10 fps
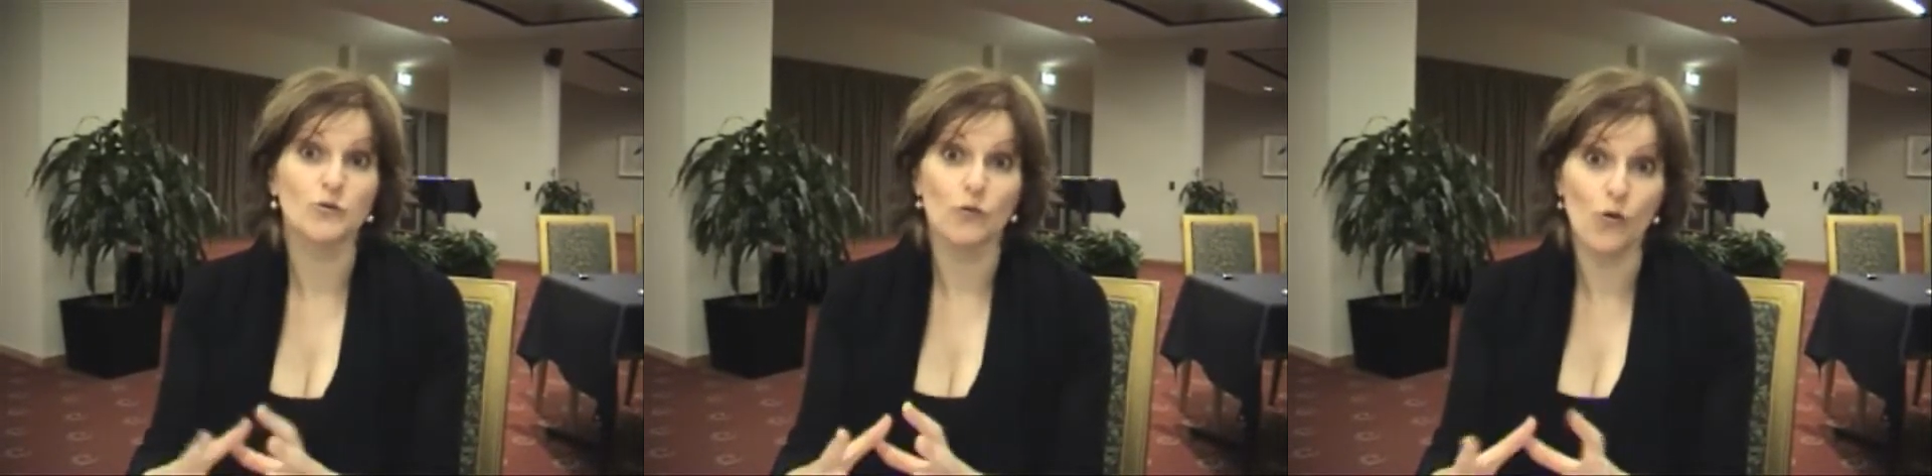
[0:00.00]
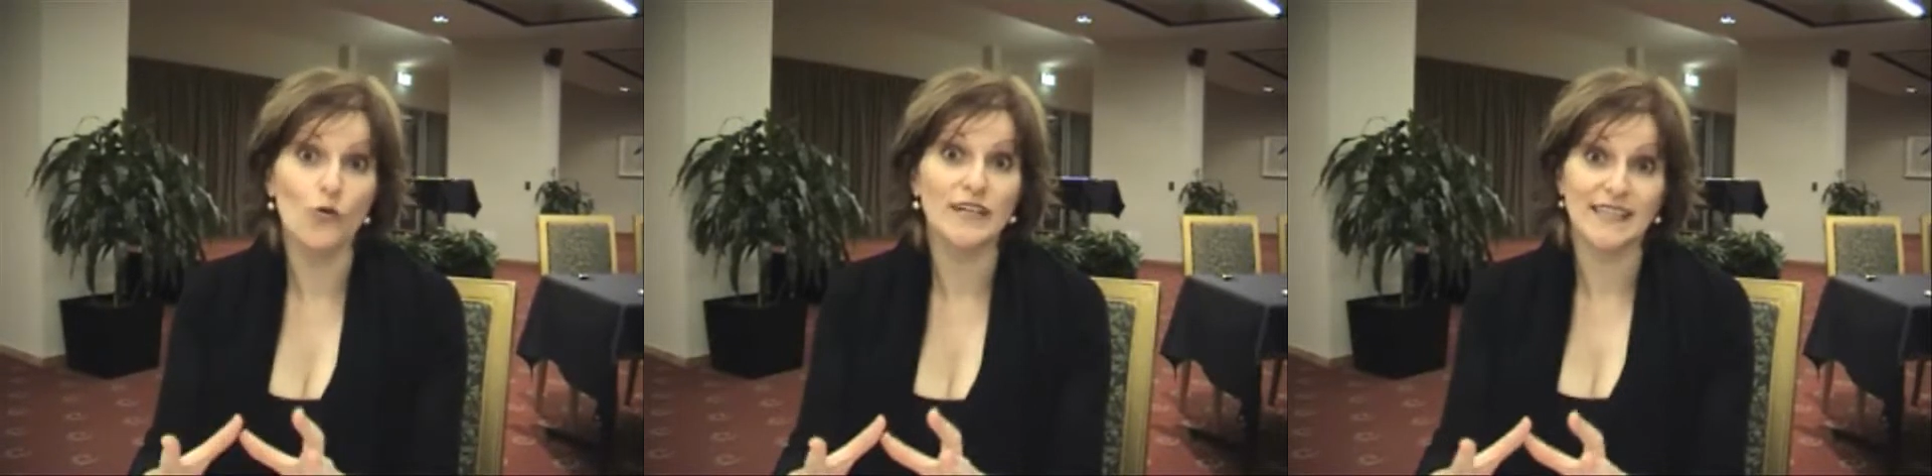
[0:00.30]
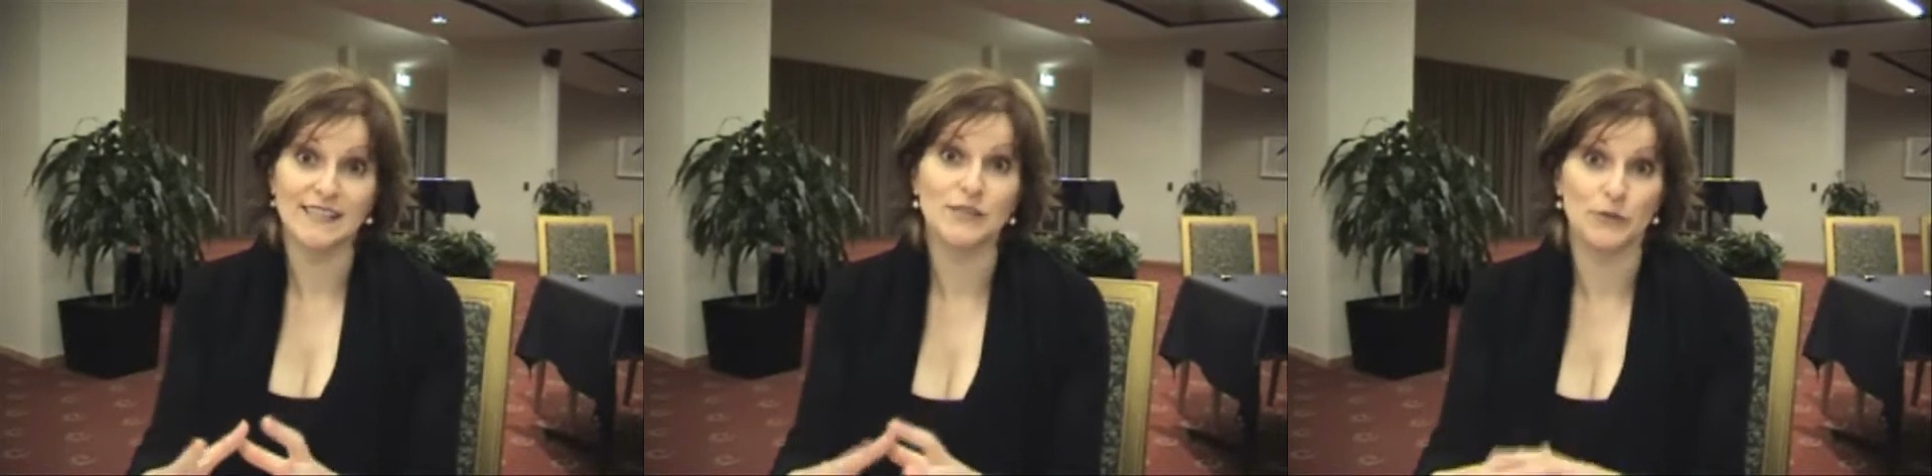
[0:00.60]

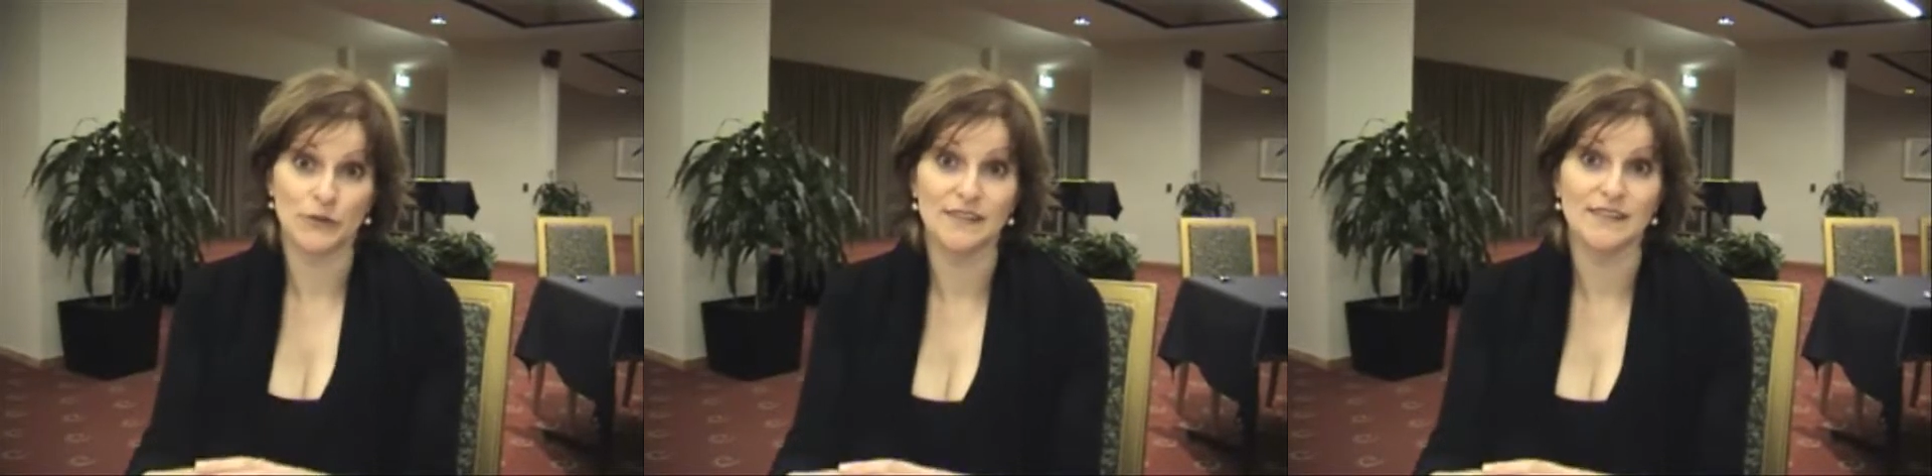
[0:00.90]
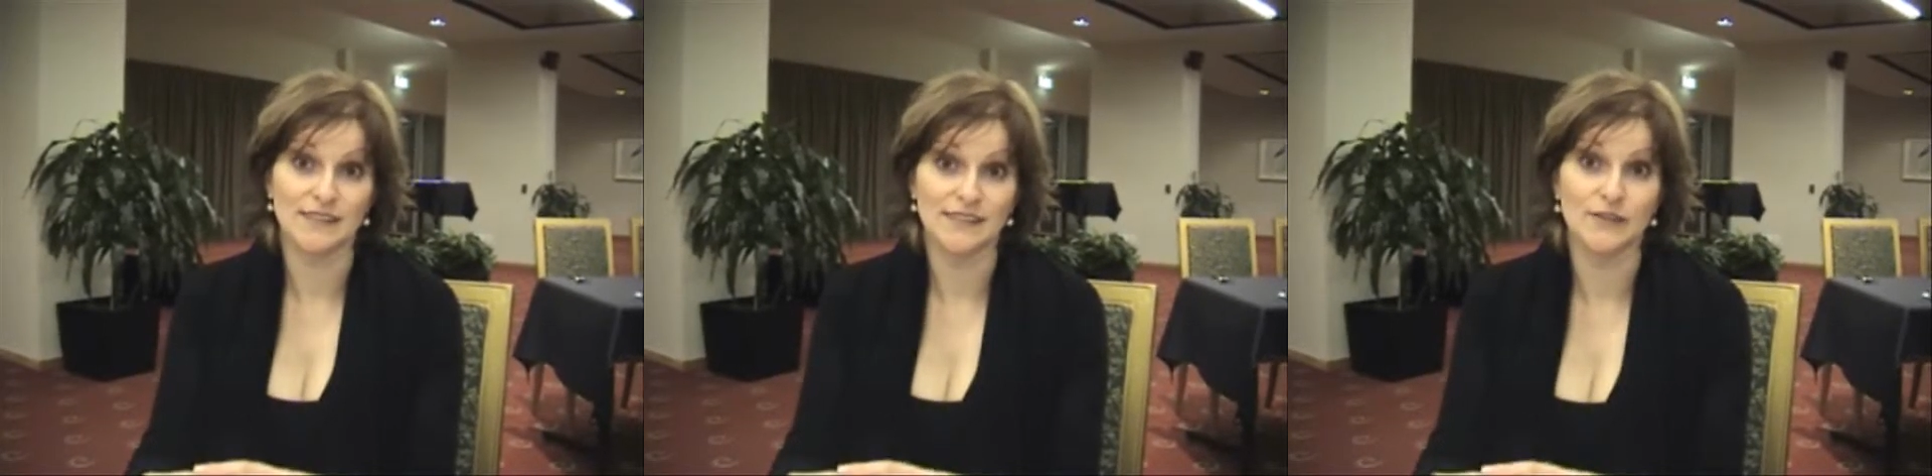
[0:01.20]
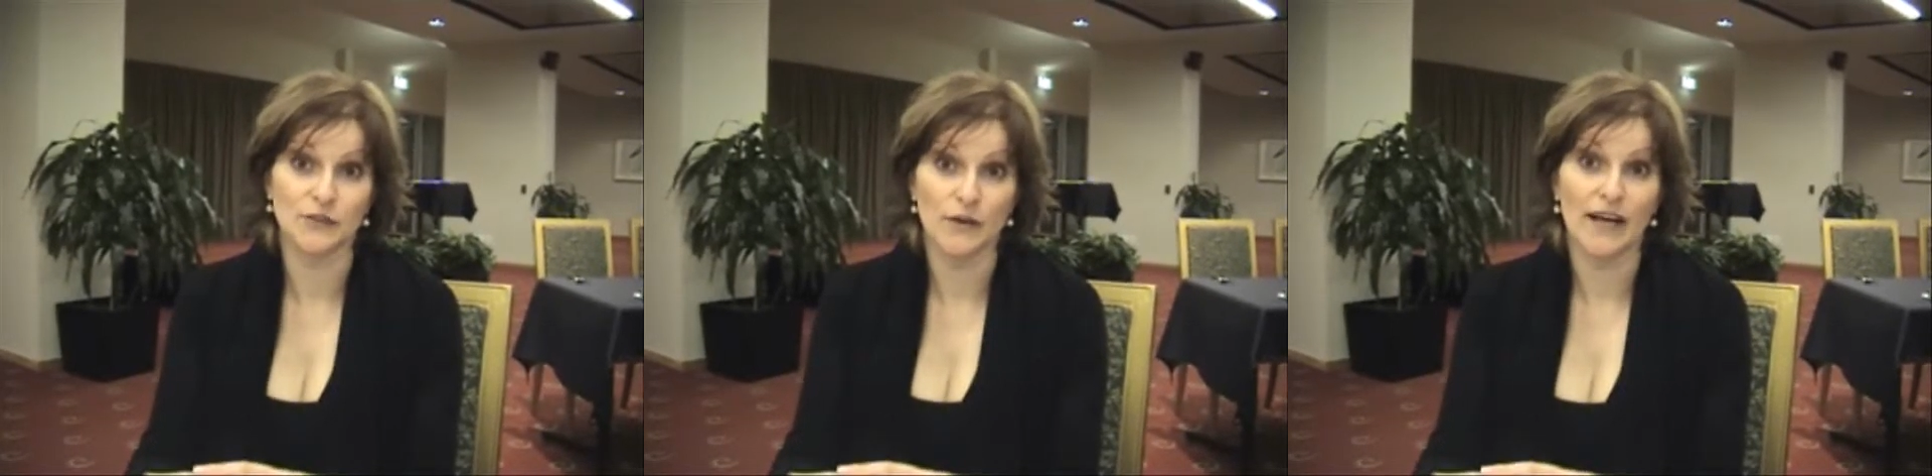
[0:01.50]
rewarding
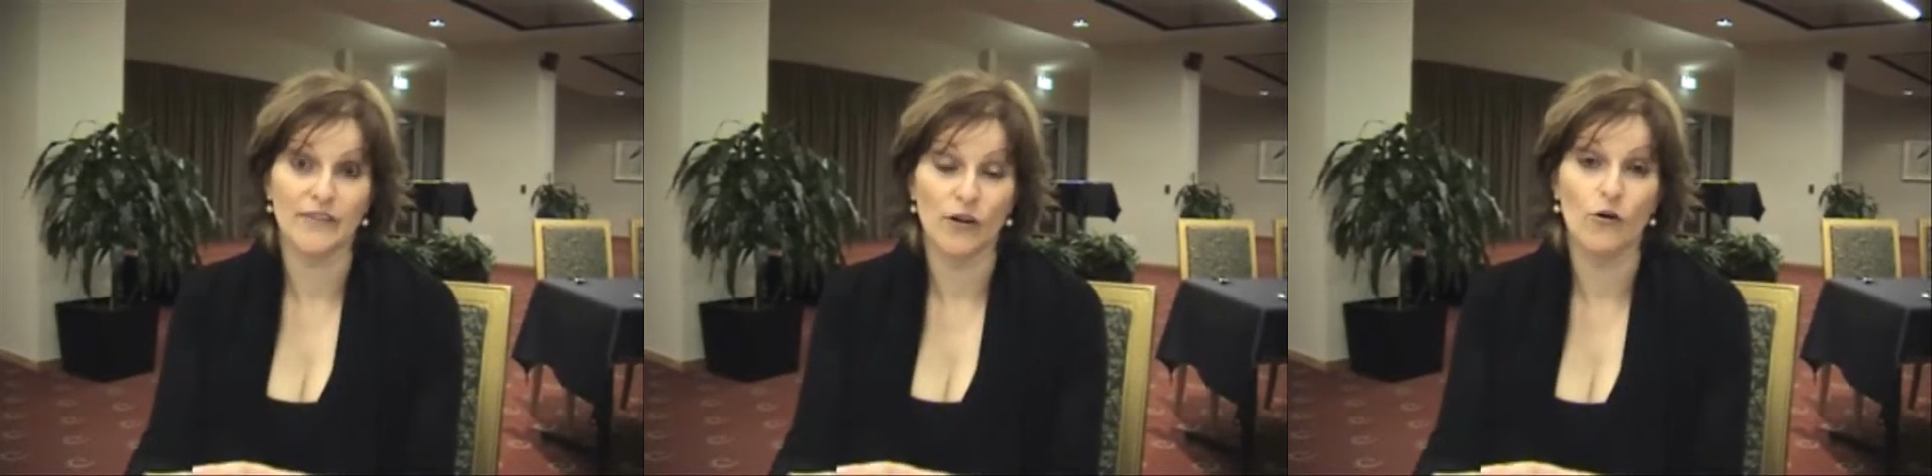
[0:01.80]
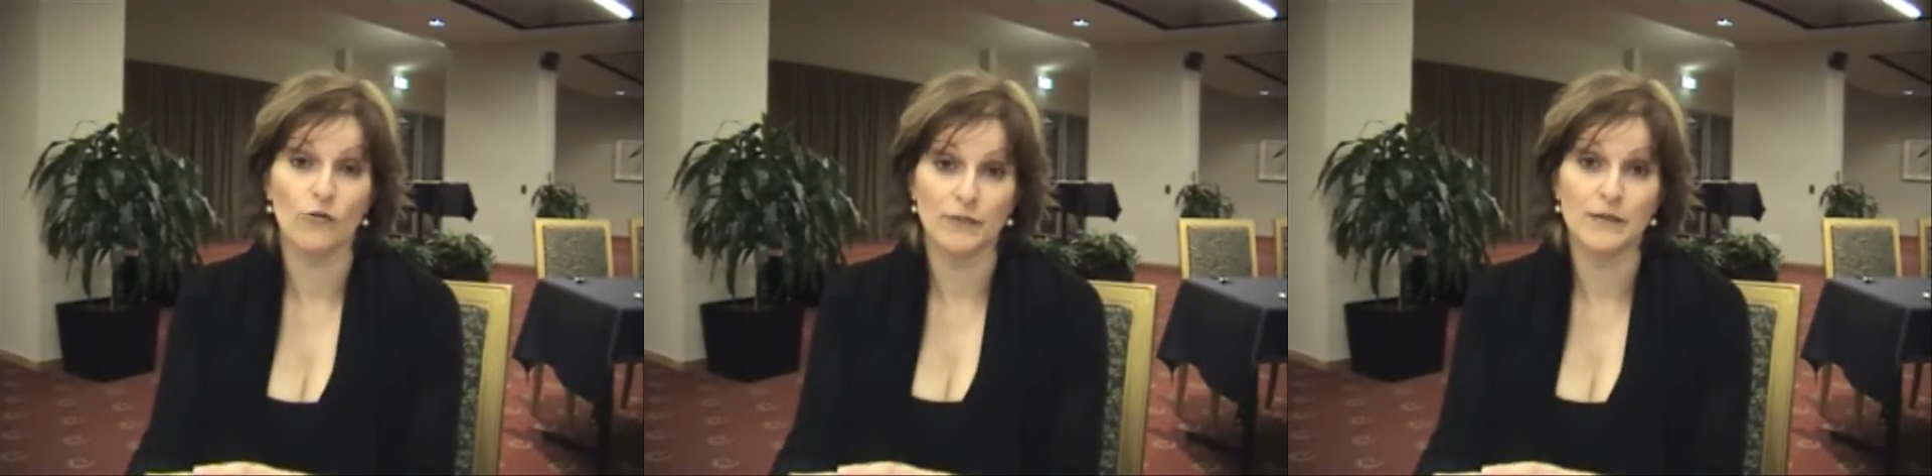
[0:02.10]
experiences throughout the whole